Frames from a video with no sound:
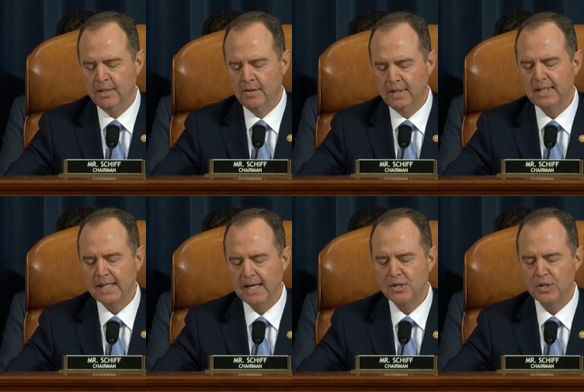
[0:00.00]
These
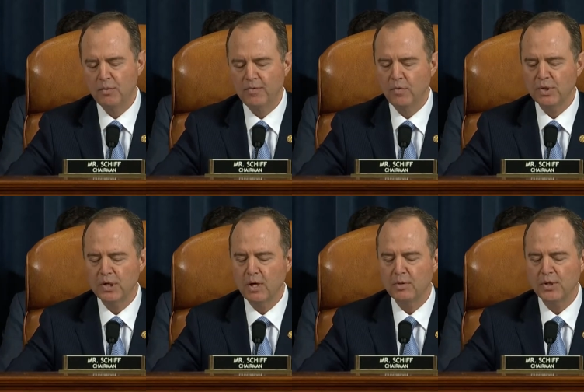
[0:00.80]
actions will force
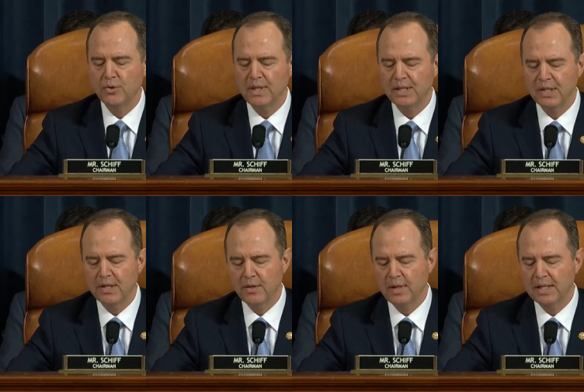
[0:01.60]
Congress to
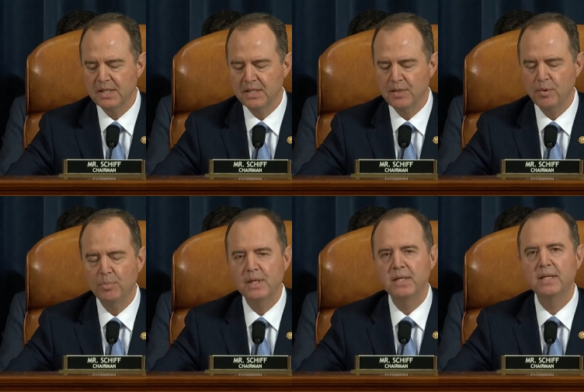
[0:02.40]
consider, as it did with
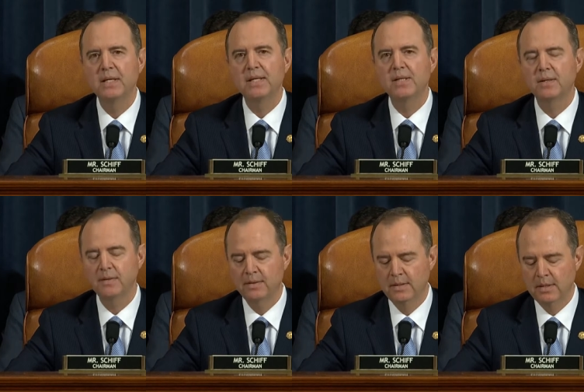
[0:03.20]
President Nixon,